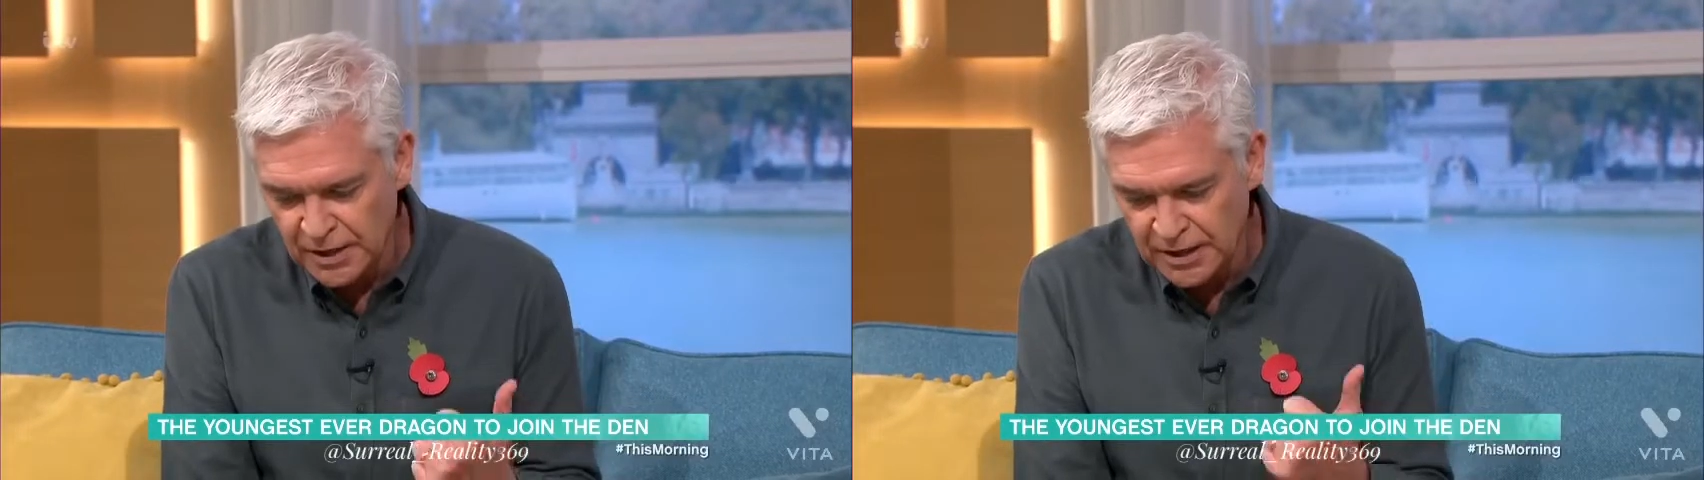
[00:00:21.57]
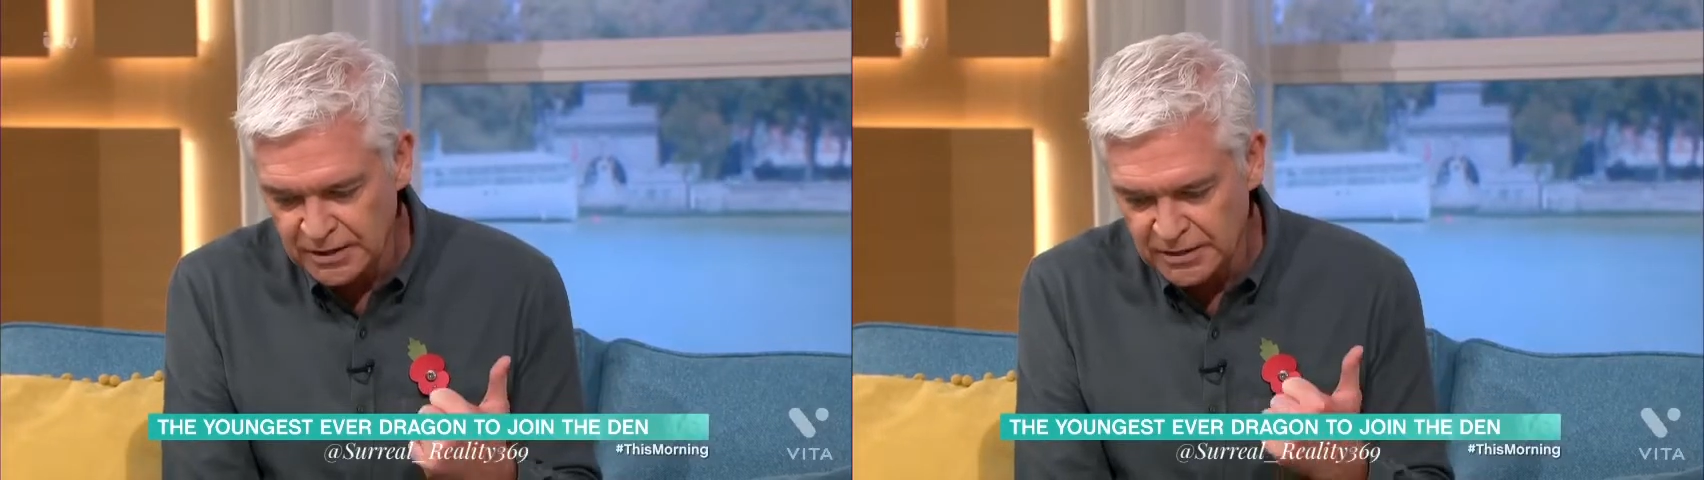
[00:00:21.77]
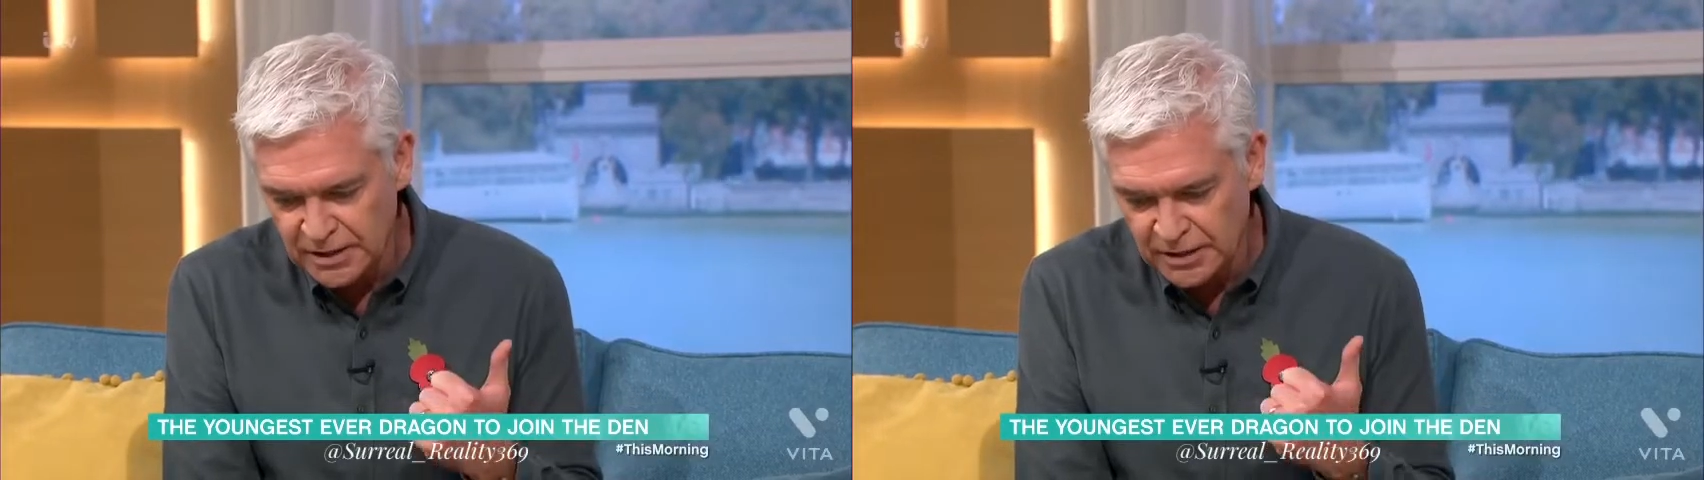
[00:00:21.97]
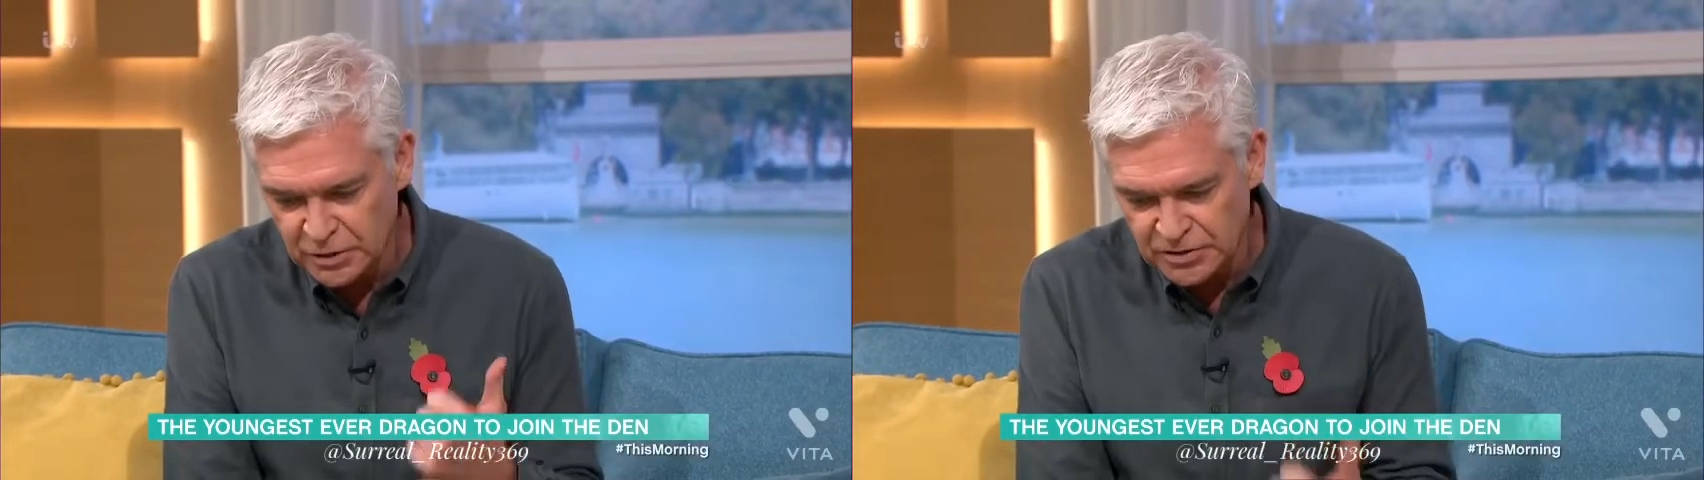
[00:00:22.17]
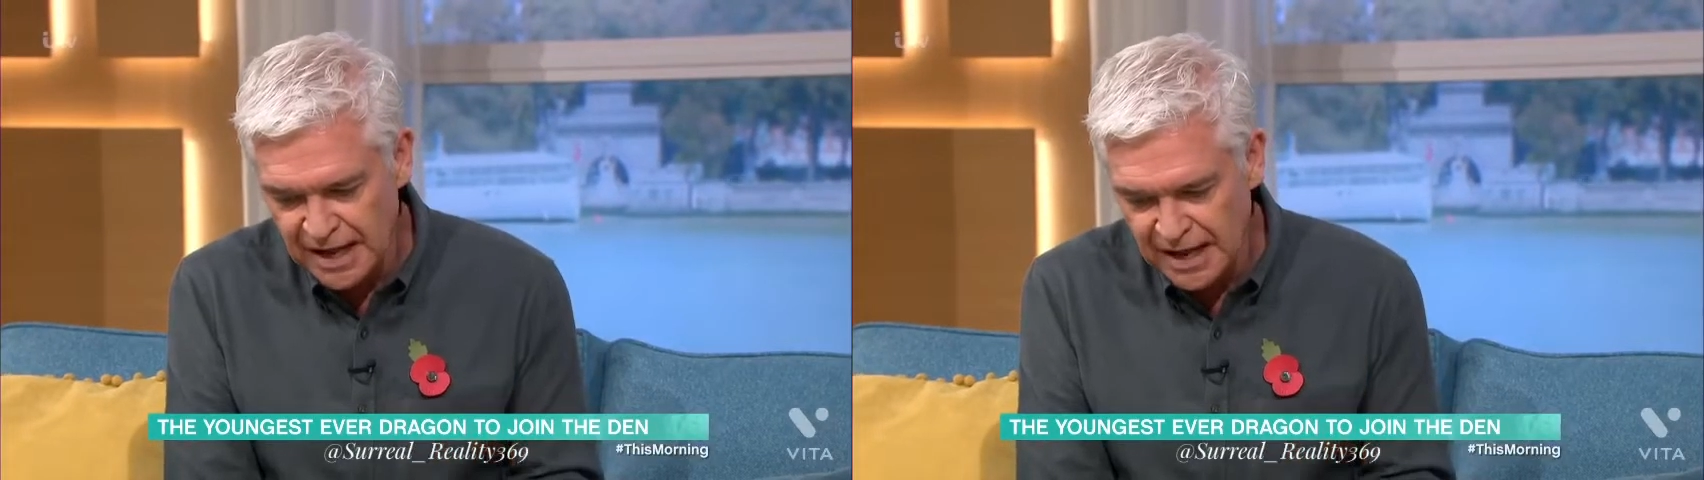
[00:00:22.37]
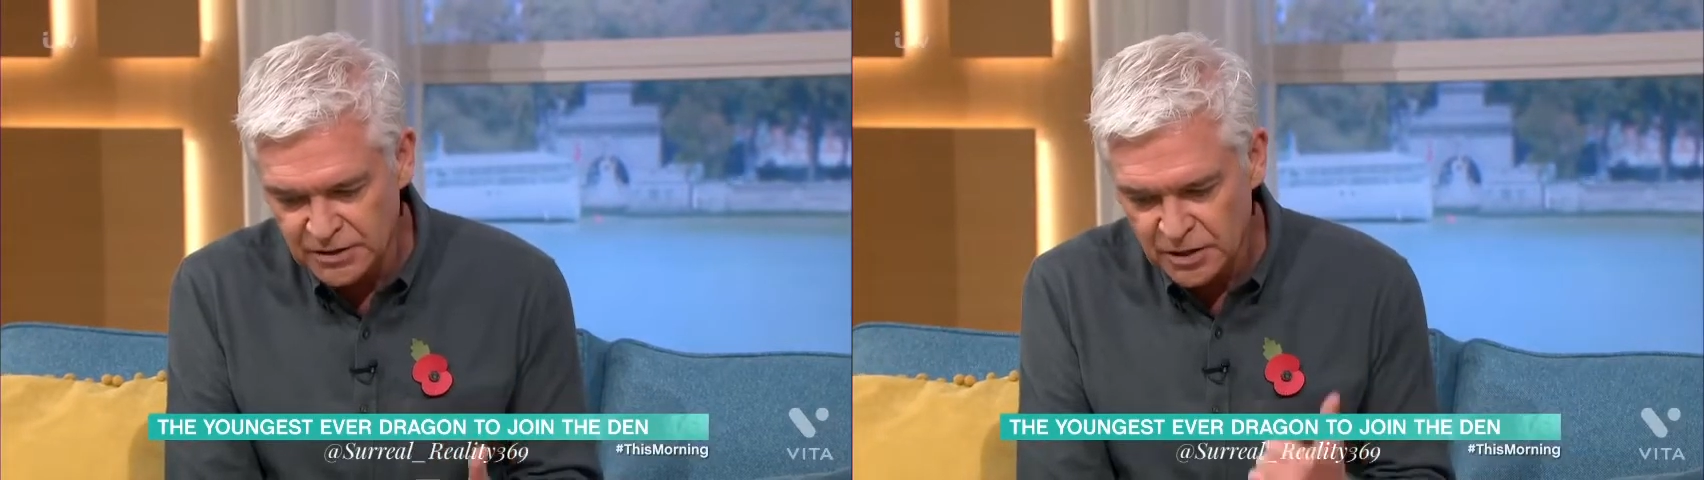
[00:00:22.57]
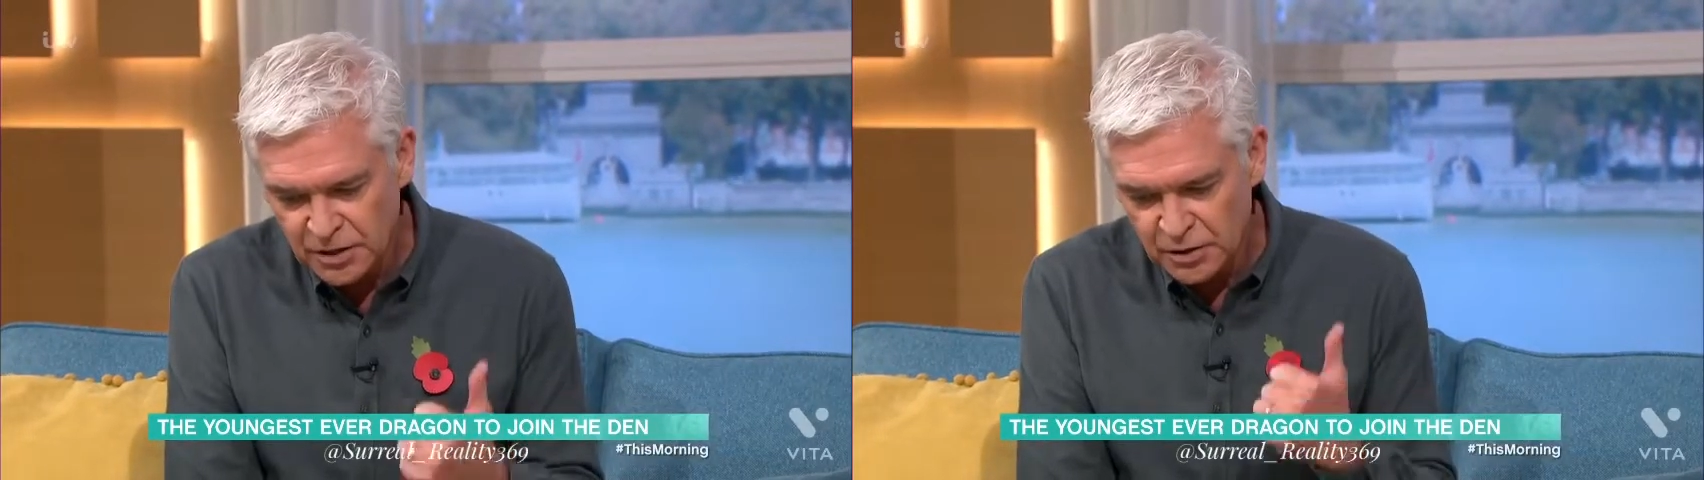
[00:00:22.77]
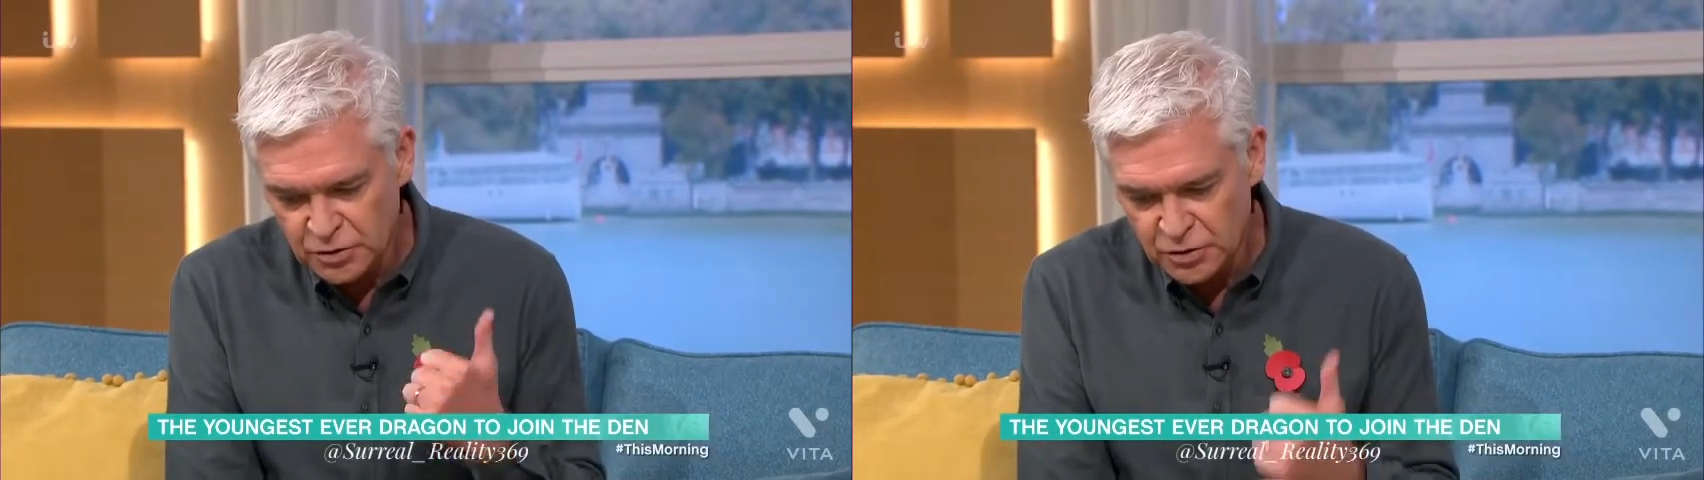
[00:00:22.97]
and, uh, and your dad,
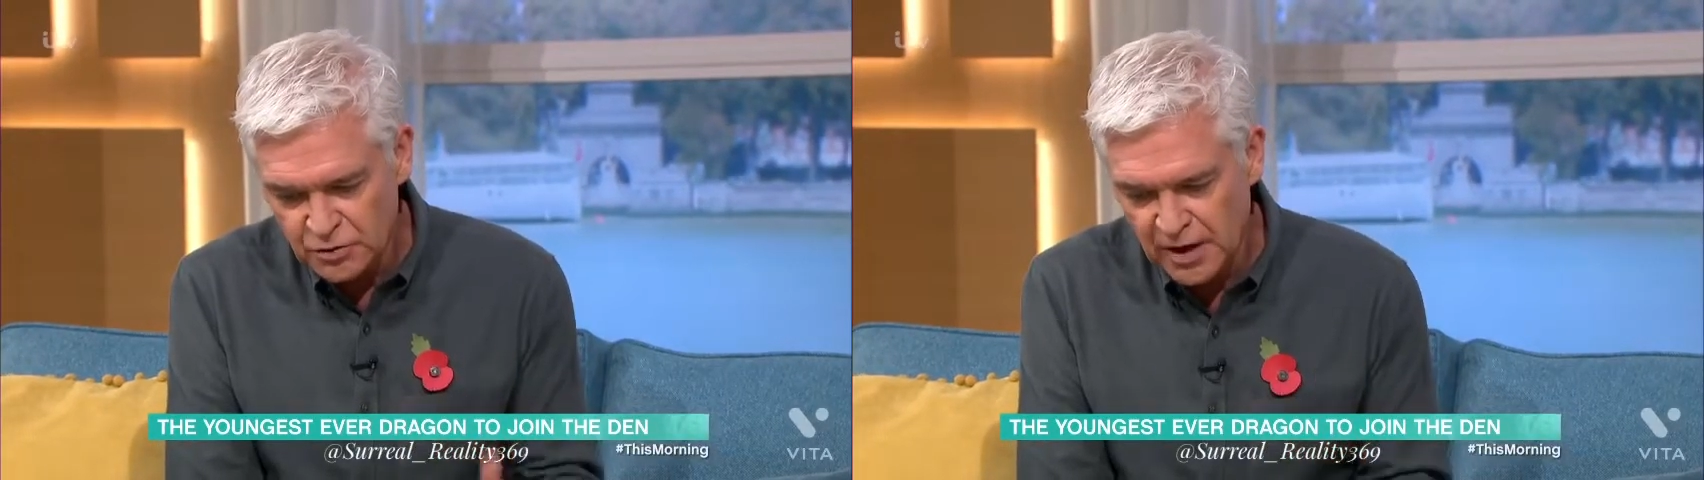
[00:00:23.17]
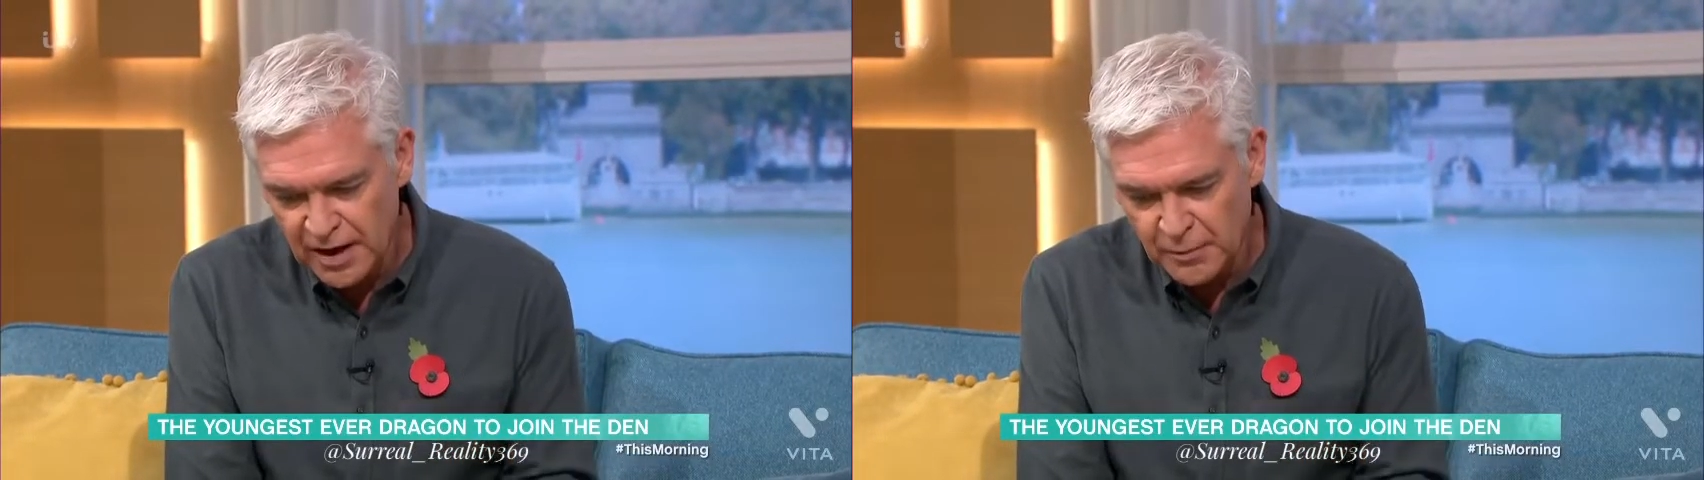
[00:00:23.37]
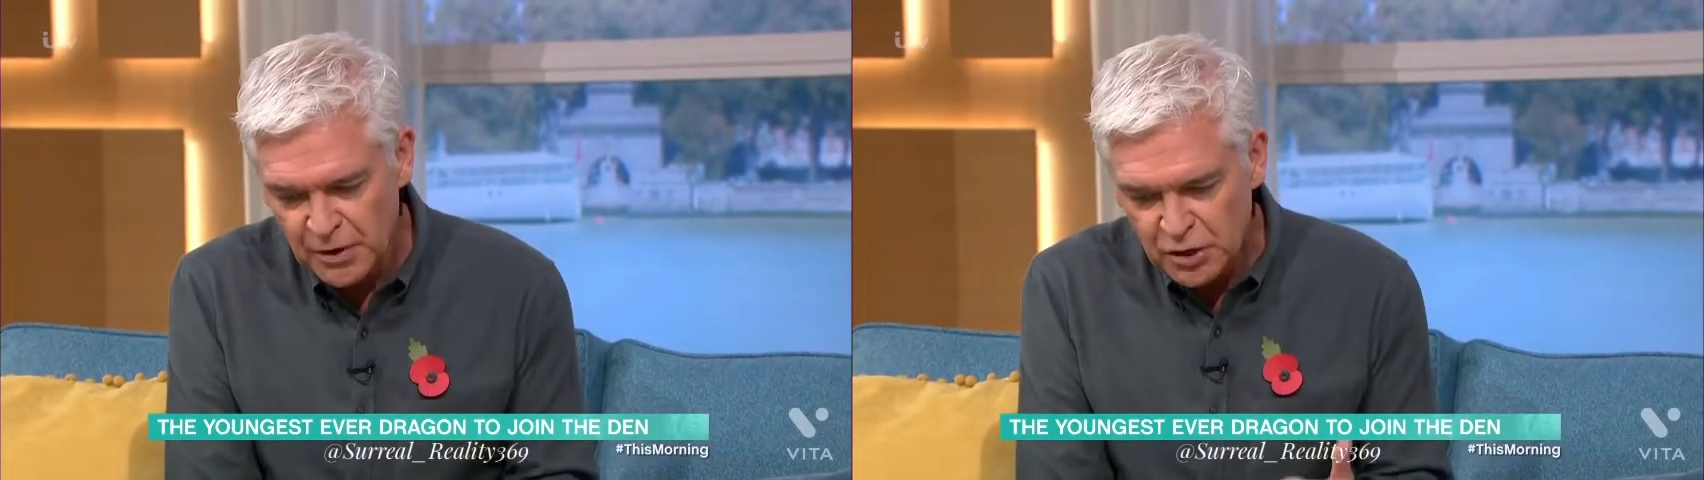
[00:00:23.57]
who's Graham.